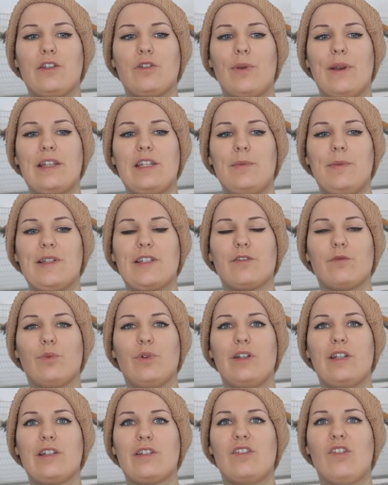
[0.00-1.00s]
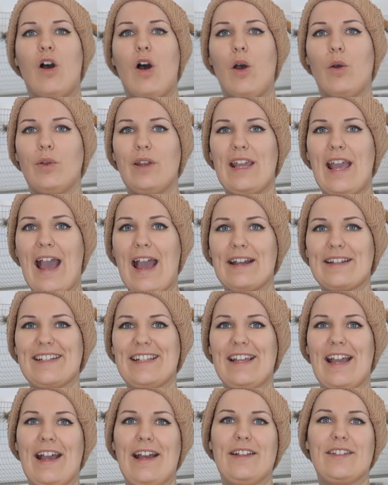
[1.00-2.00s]
20 piece of wood is not only
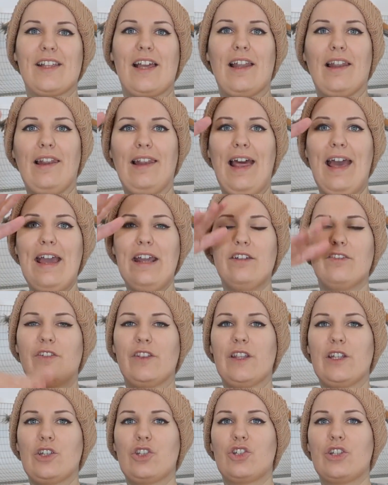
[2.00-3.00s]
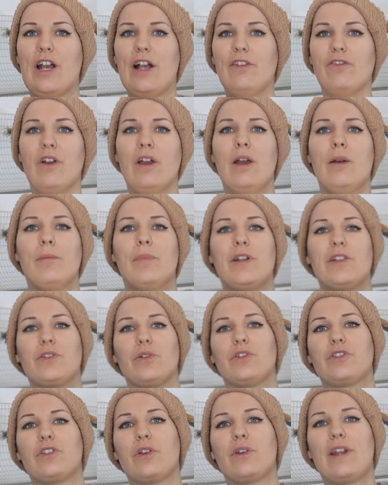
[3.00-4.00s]
acting as a leg for this shelf, but it's
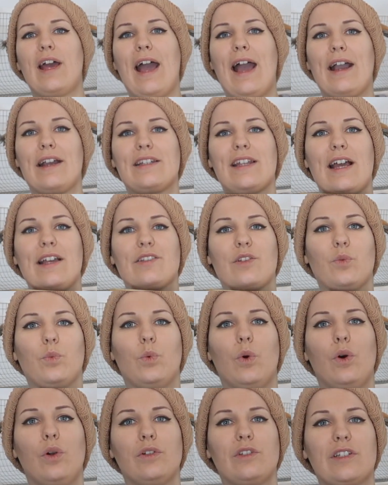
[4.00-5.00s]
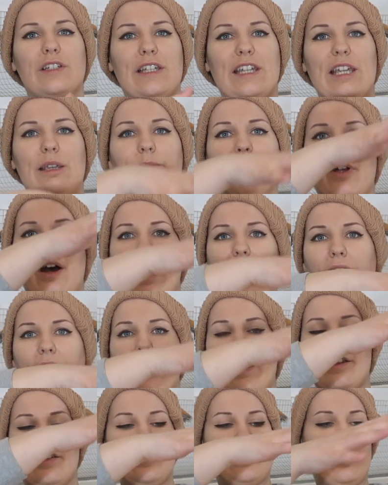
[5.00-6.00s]
also going to act as a wall to keep the
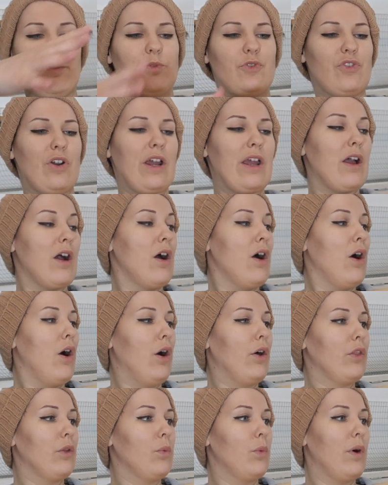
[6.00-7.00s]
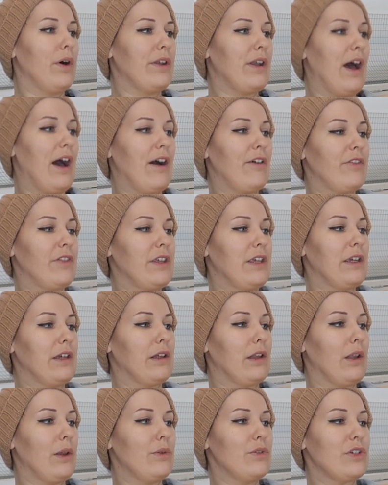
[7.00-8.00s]
higher substrate on the one half of the
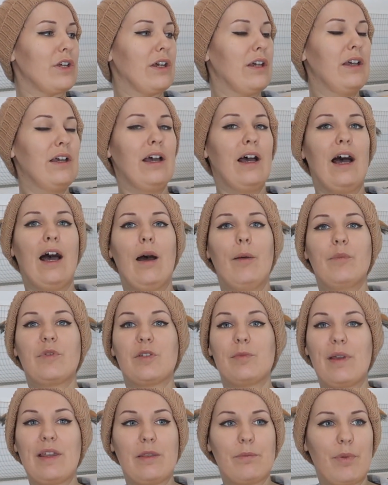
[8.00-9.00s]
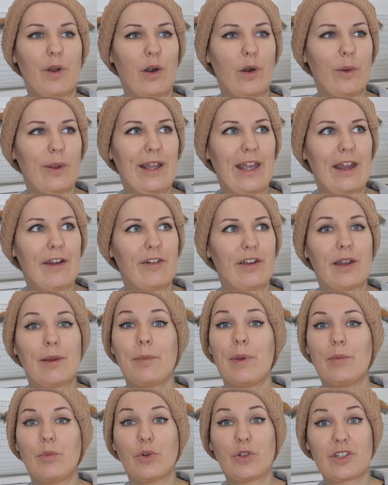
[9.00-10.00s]
enclosure to make the burrowing area a
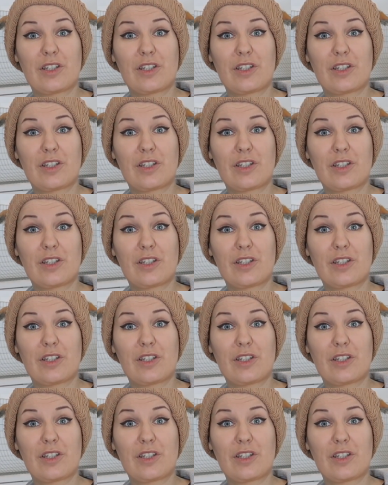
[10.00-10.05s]
bit more